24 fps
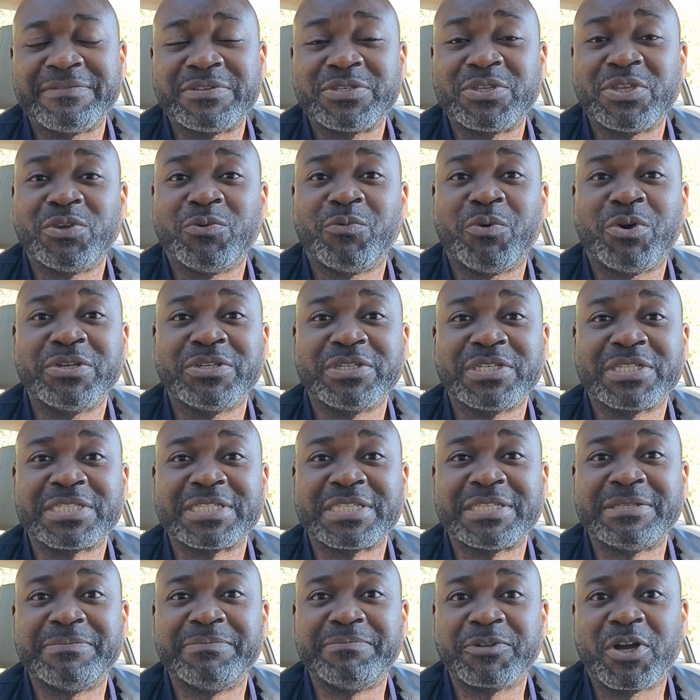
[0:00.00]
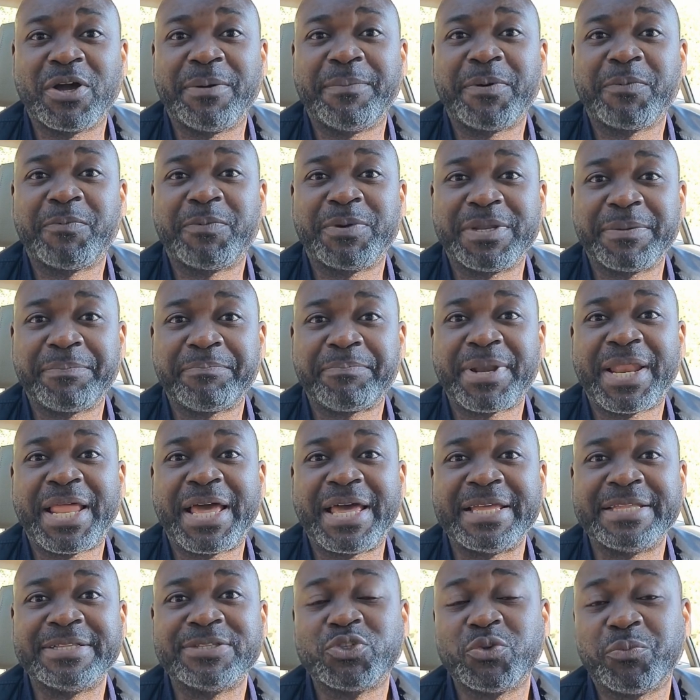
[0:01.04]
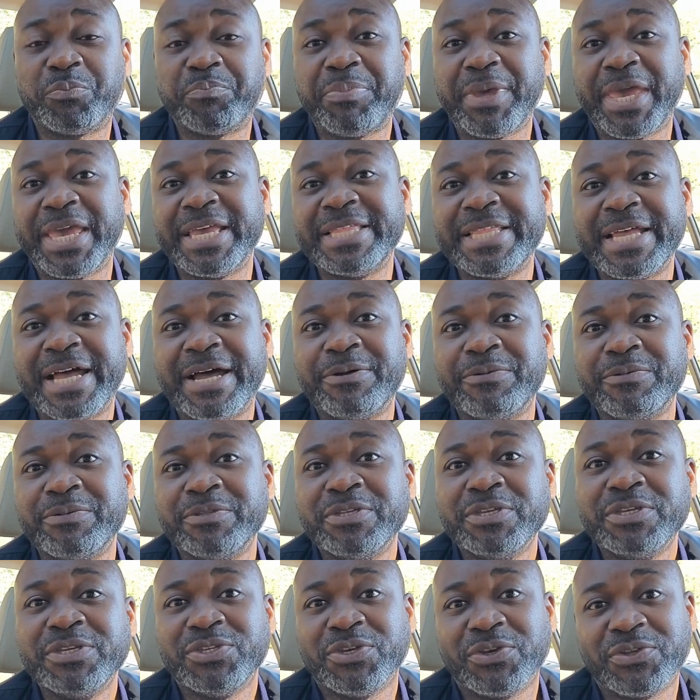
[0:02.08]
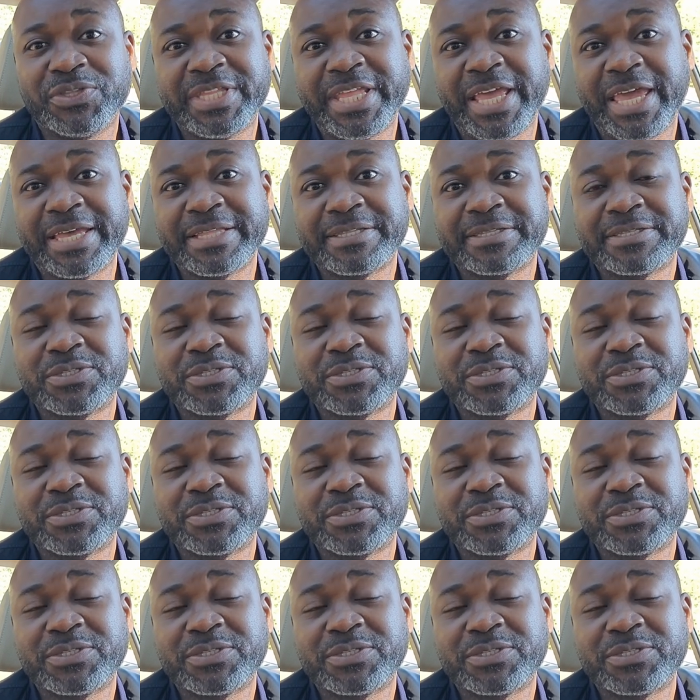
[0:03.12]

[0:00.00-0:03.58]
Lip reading: So you want to come up with a plan to pay down your debt.